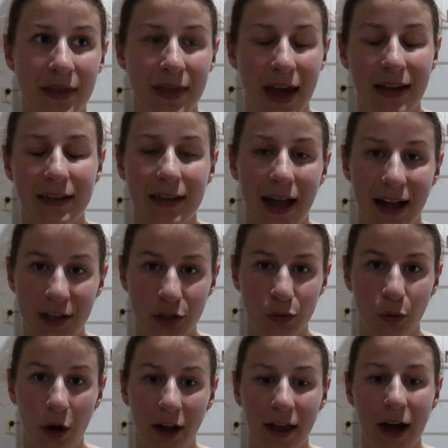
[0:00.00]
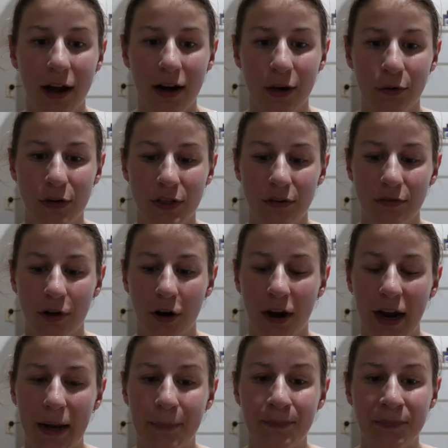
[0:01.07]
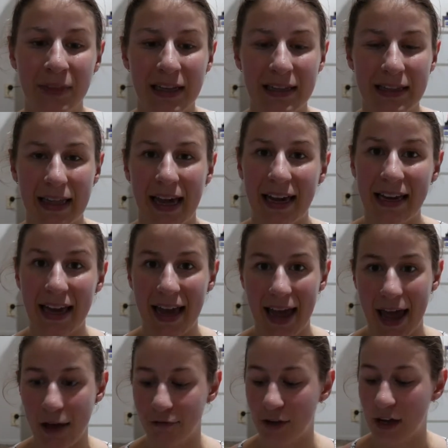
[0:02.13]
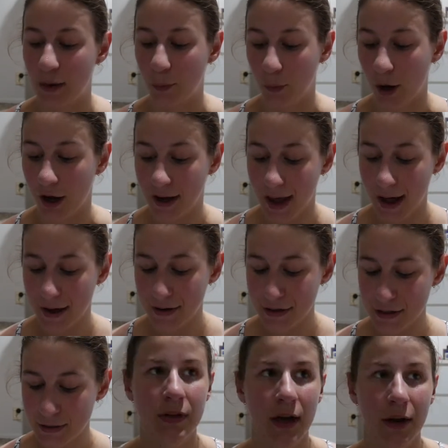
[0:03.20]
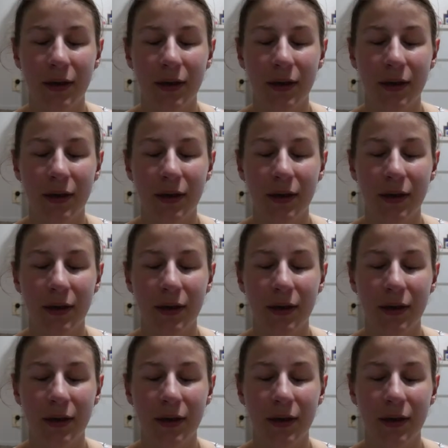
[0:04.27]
that last workout. It was a very leg heavy workout.